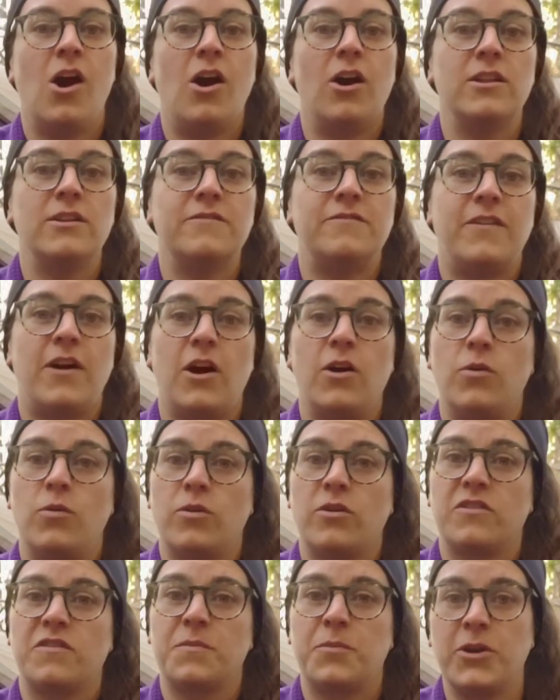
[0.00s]
On a fall
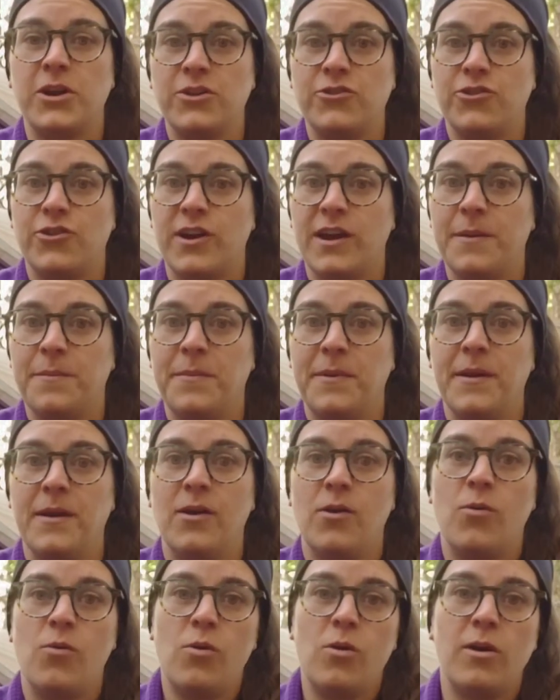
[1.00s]
or spring trip,
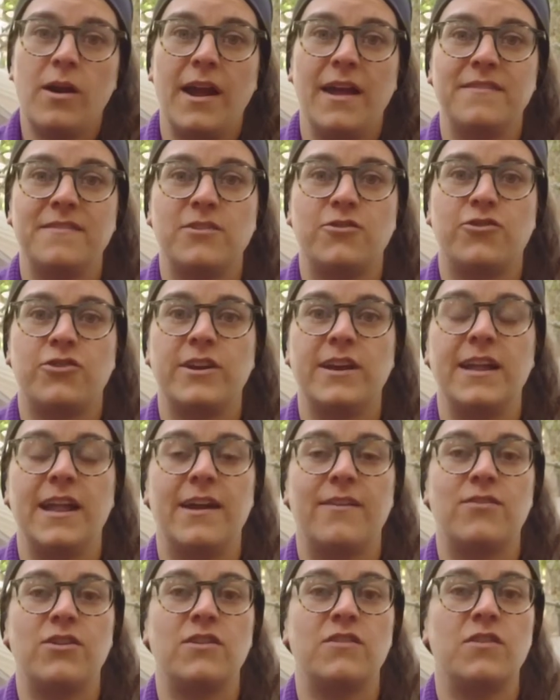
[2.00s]
or as a treat
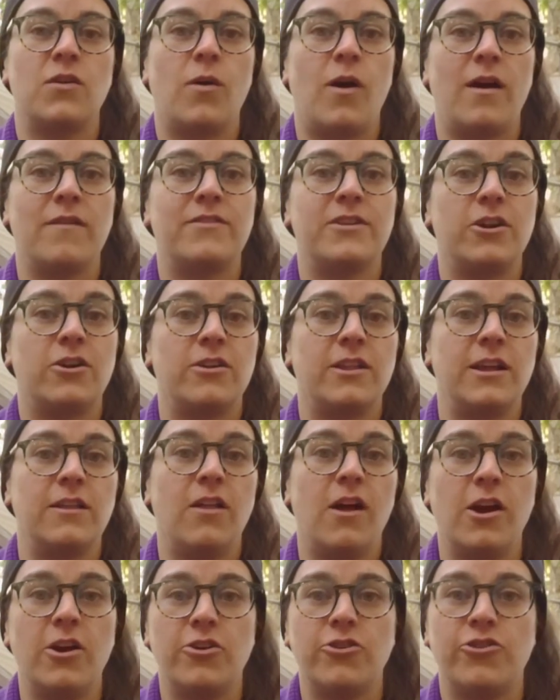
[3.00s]
every so often on a
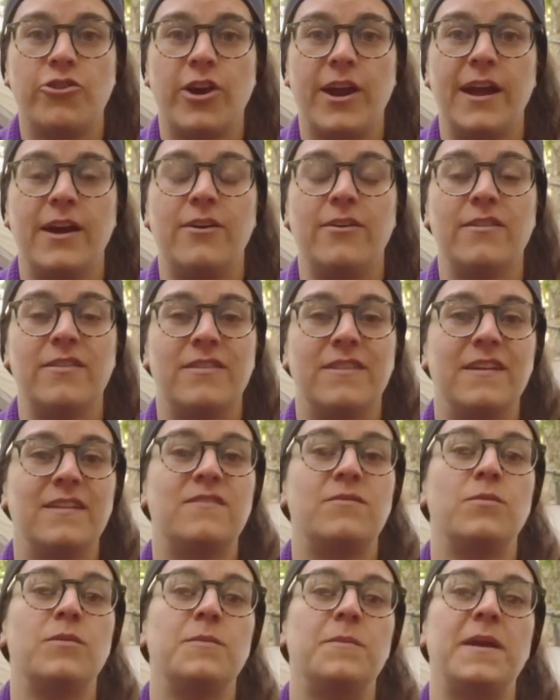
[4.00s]
longer trail,
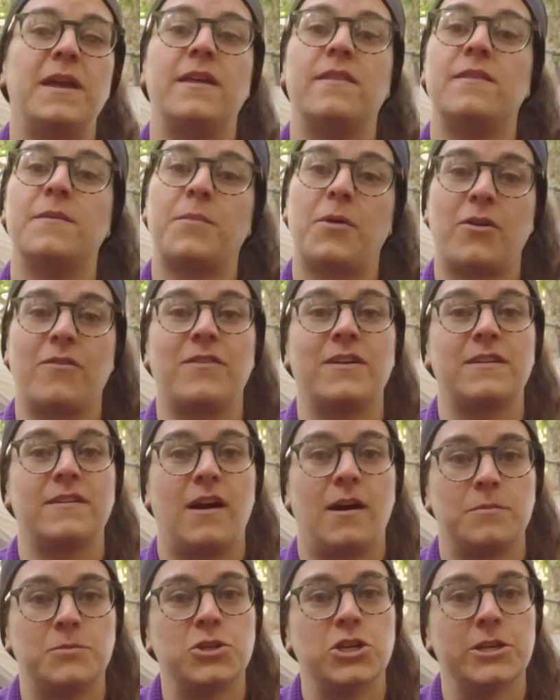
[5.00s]
this would be the perfect
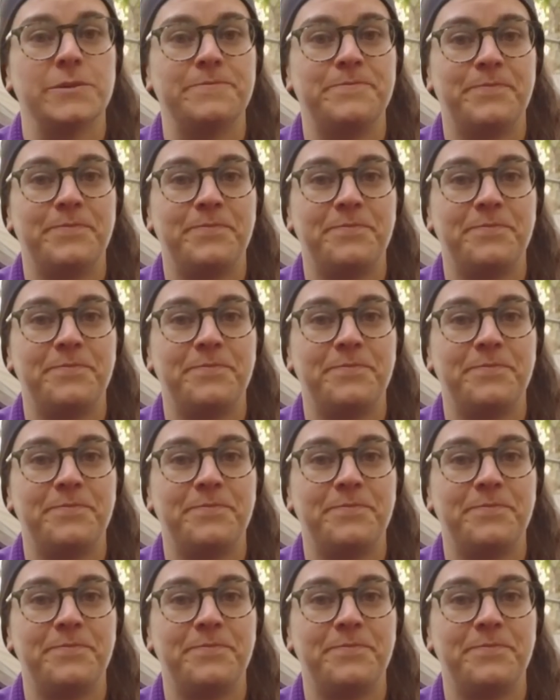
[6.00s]
option.